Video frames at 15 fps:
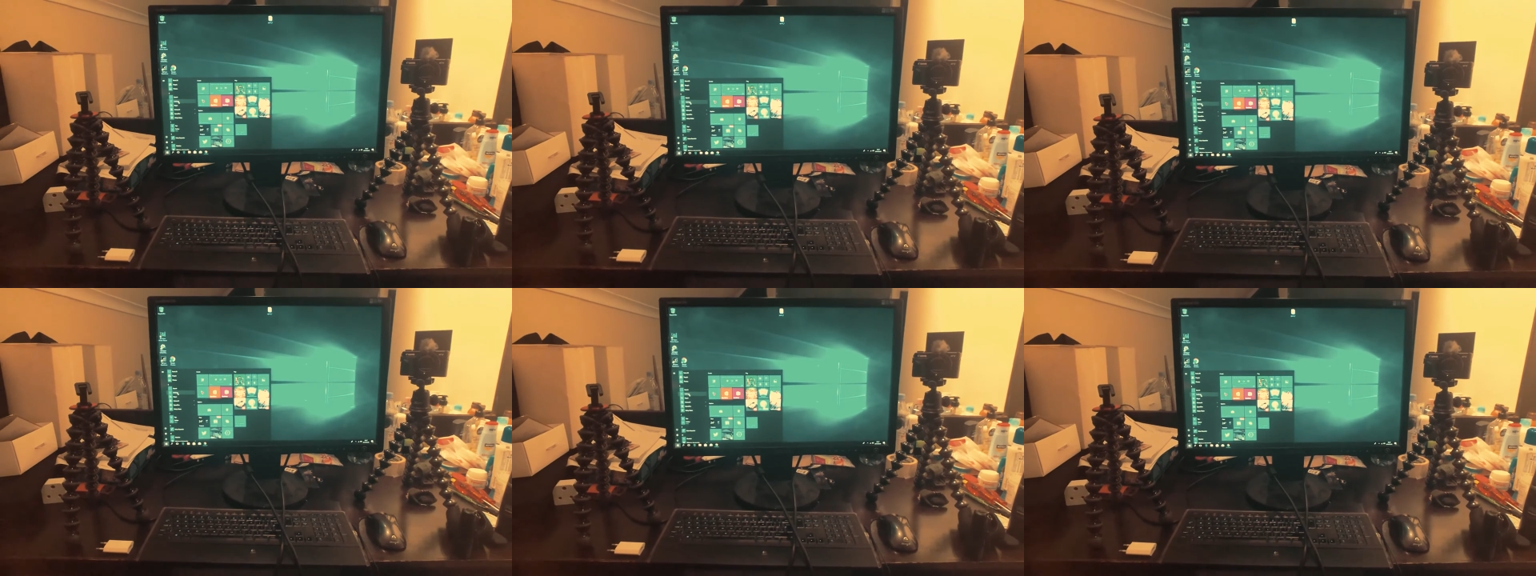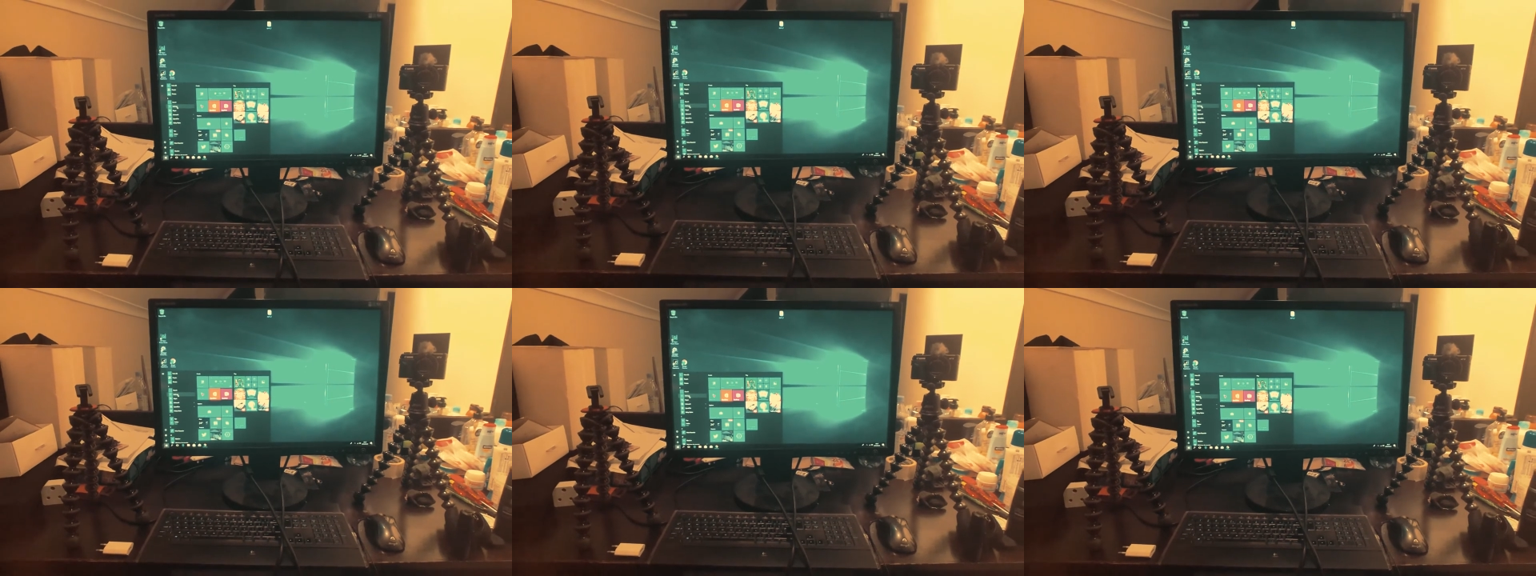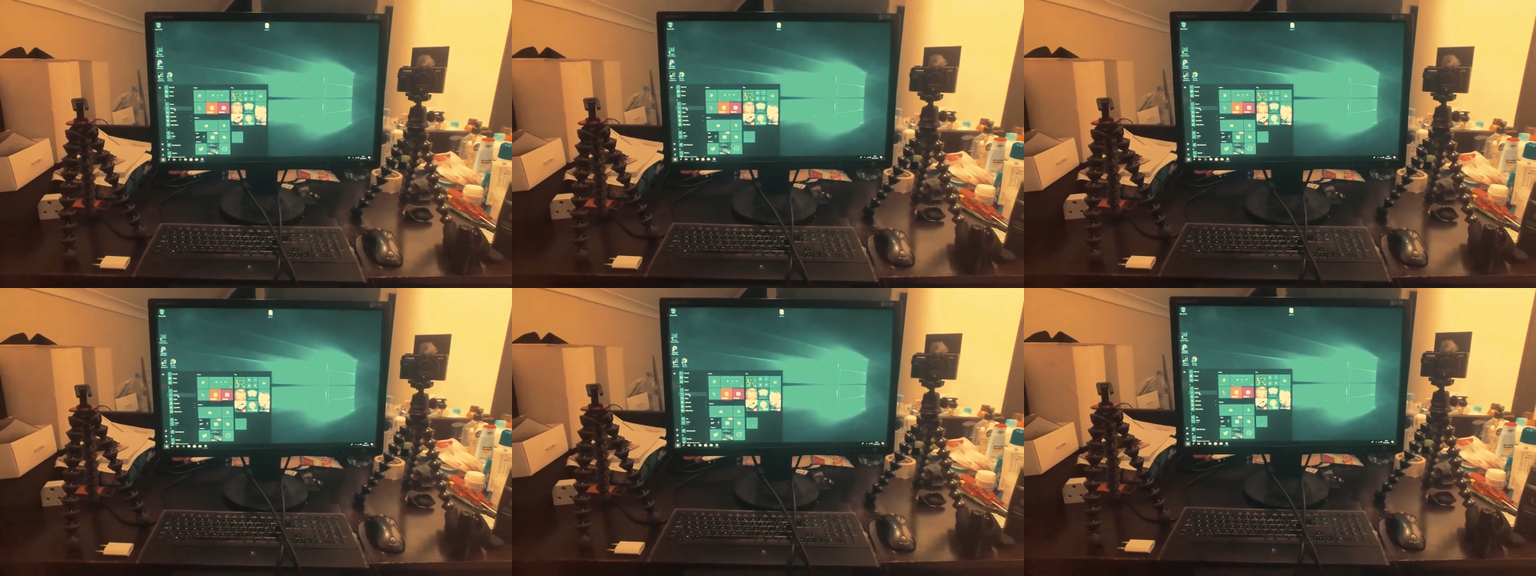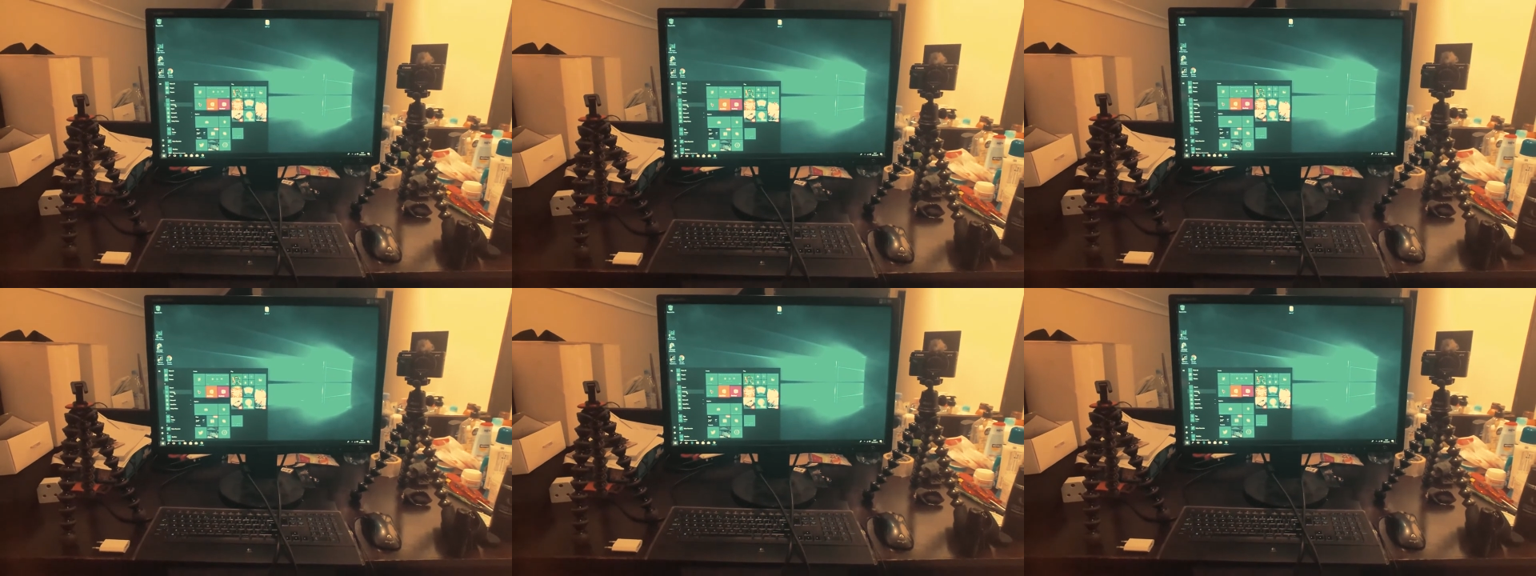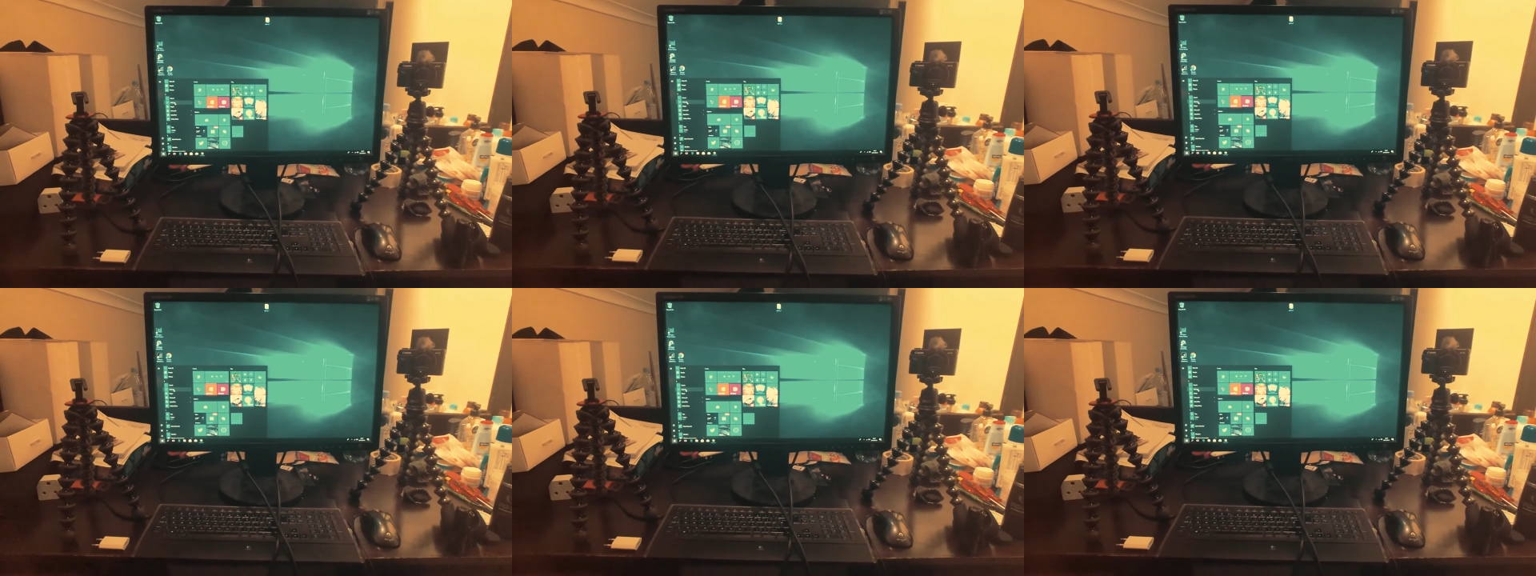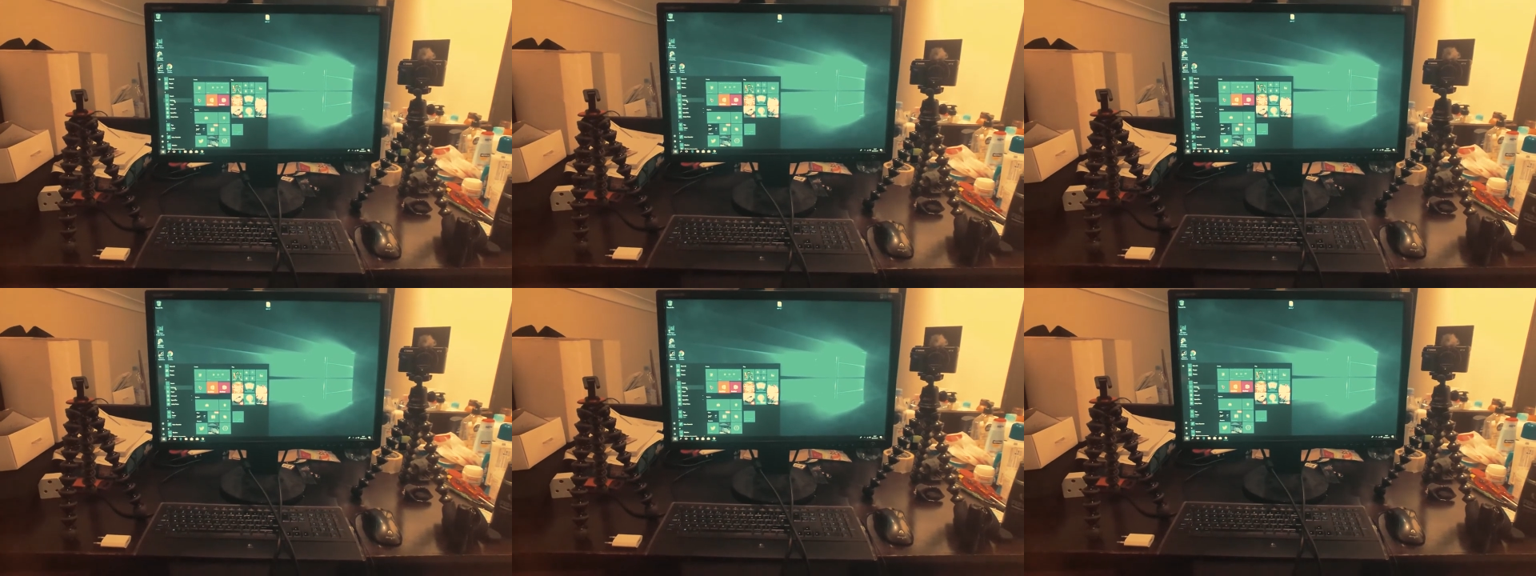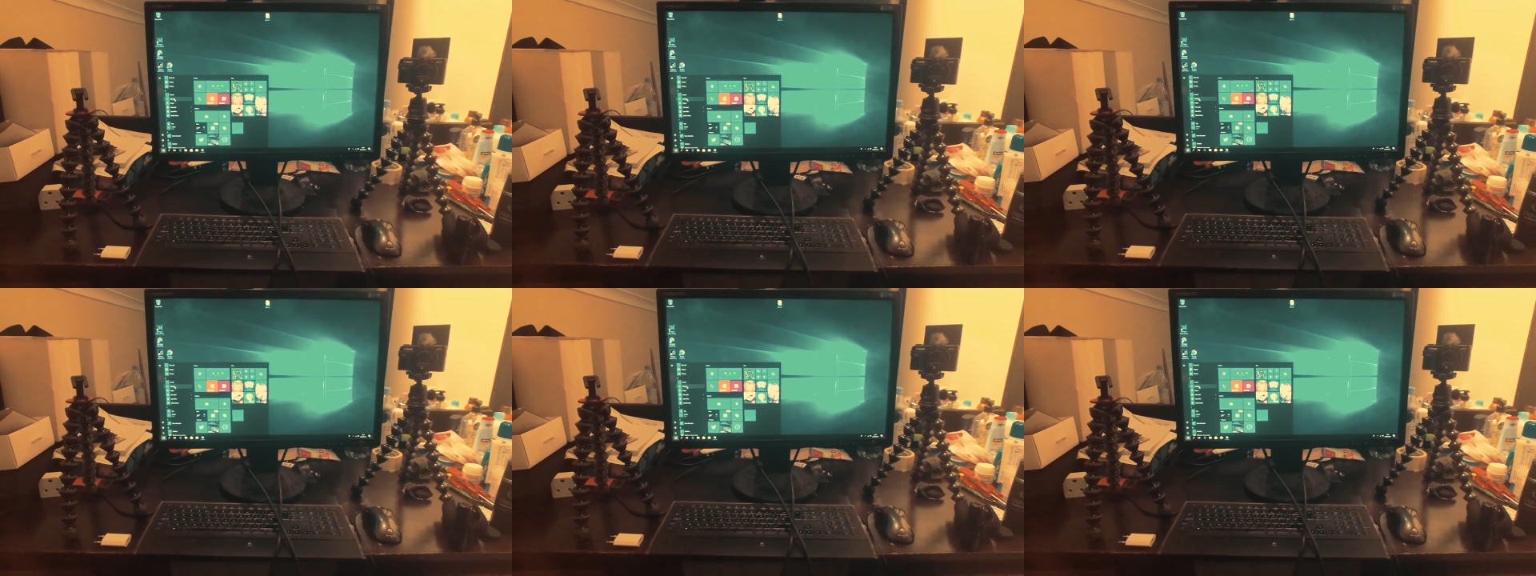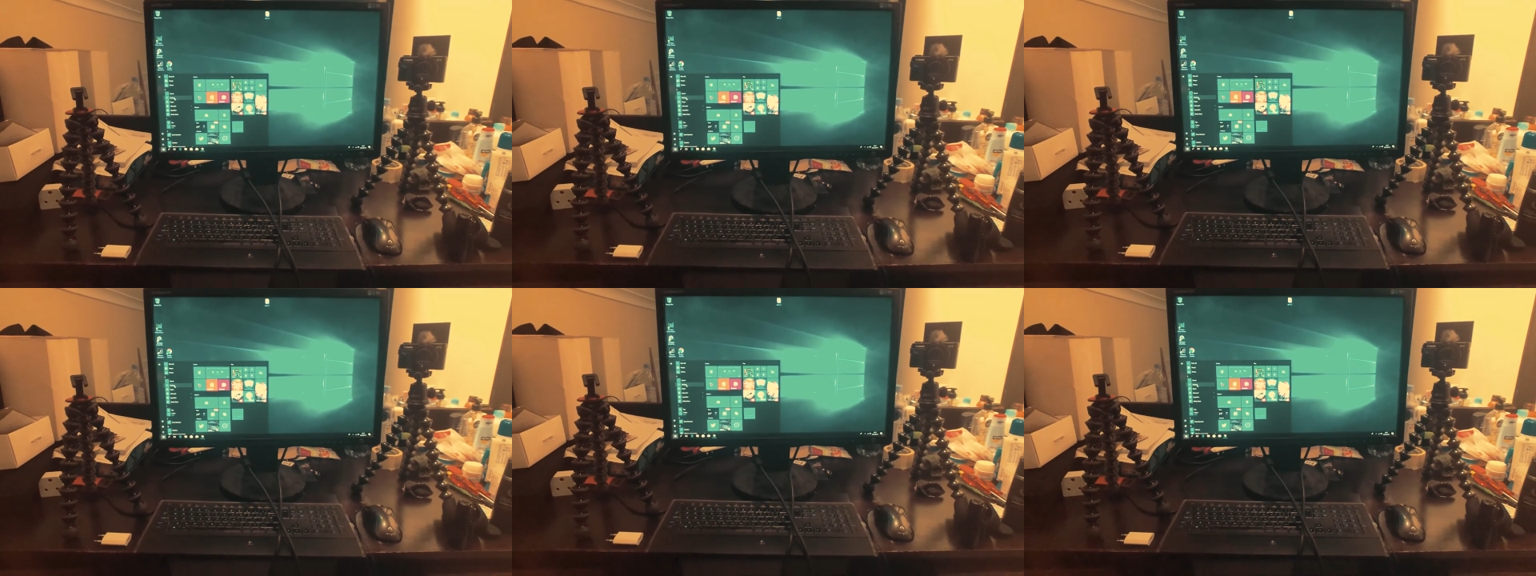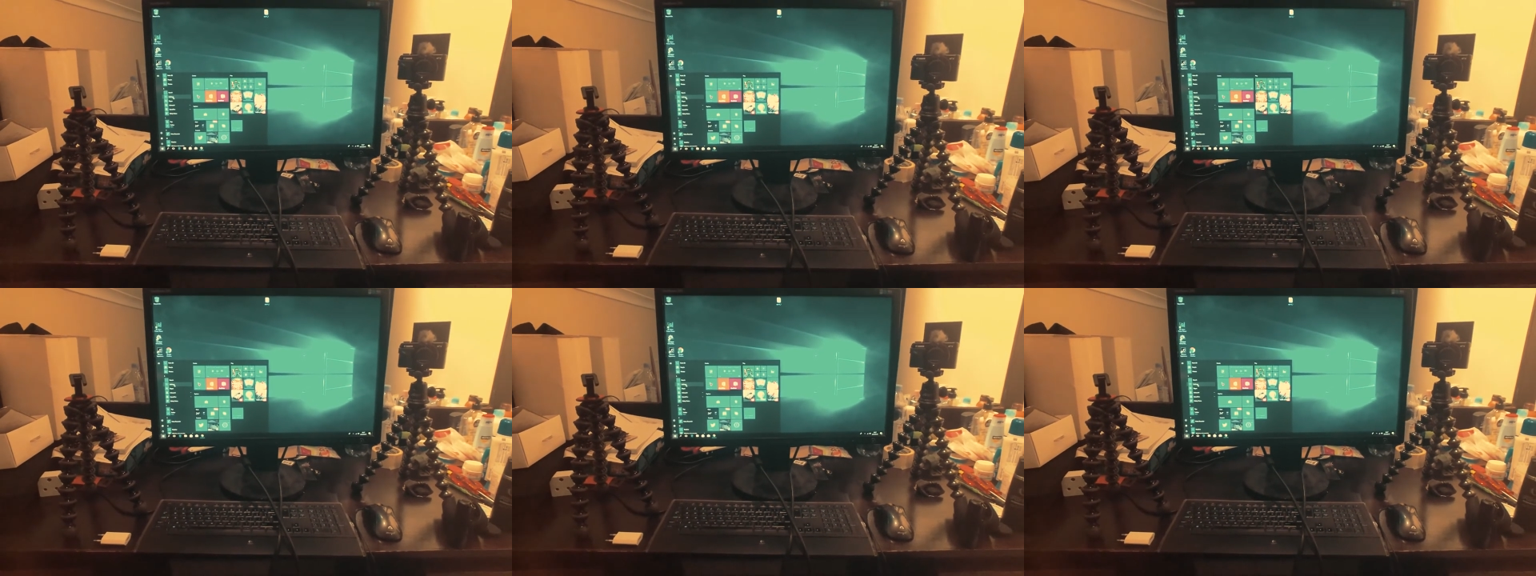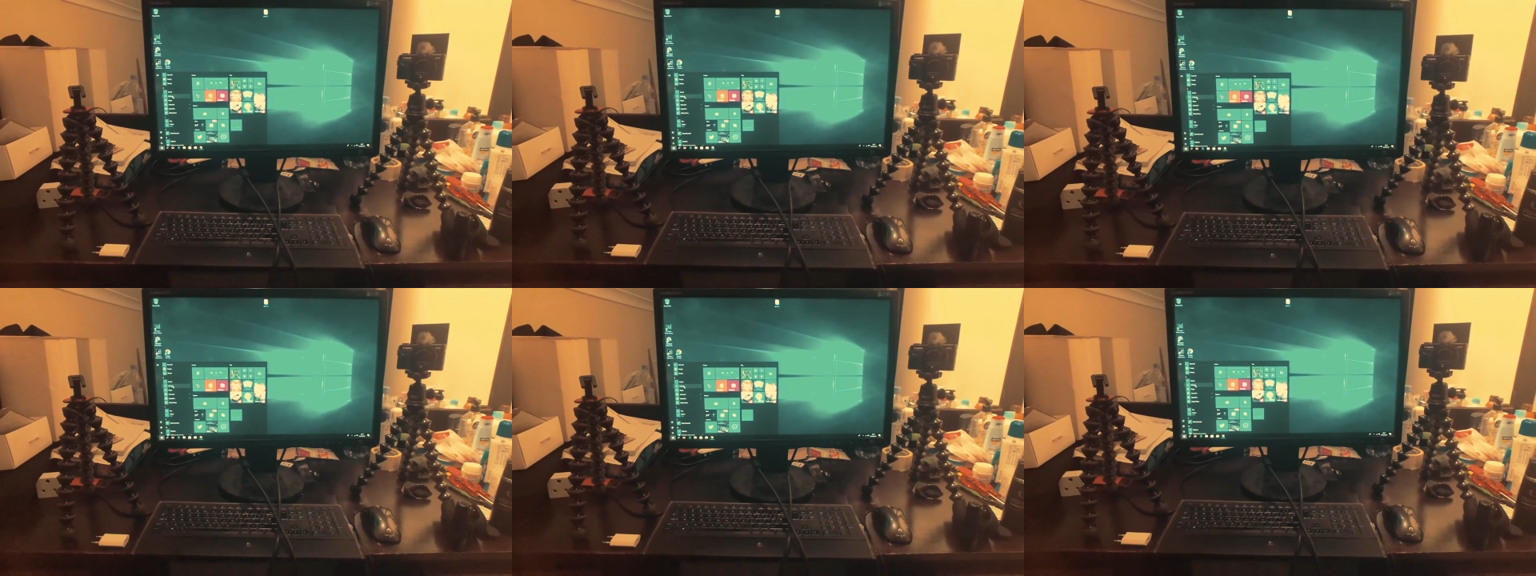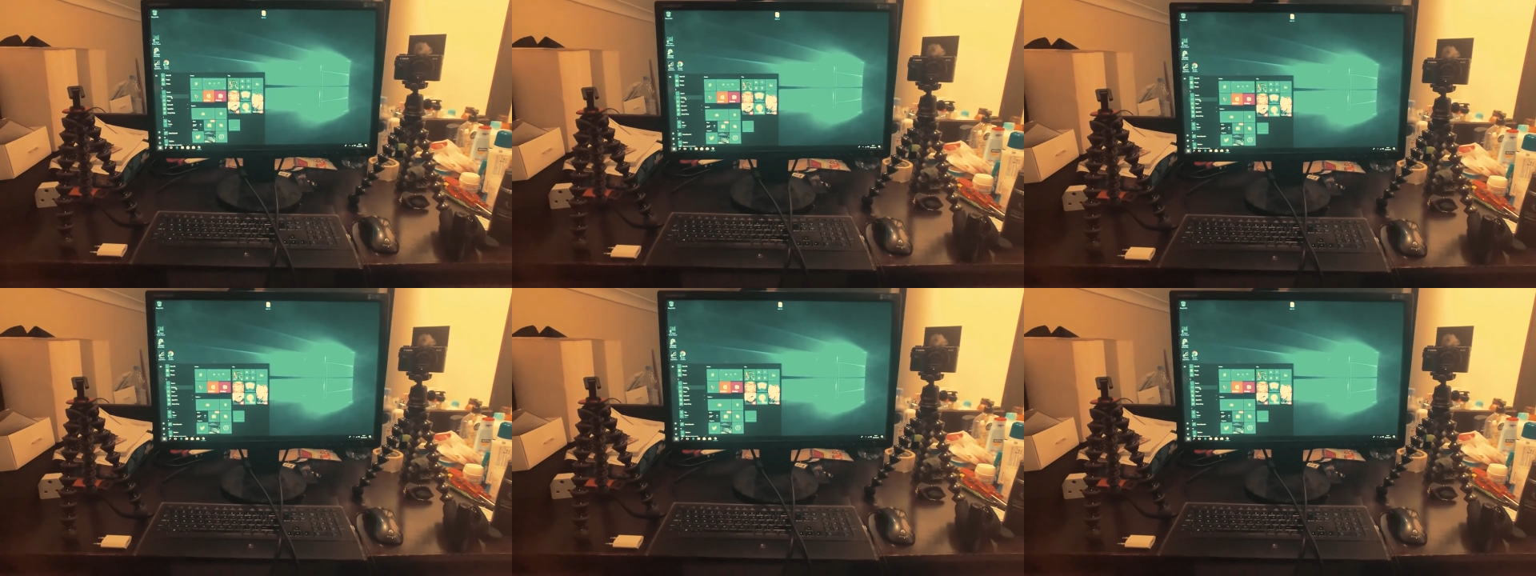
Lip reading: No face is visible, so there are no lips to read.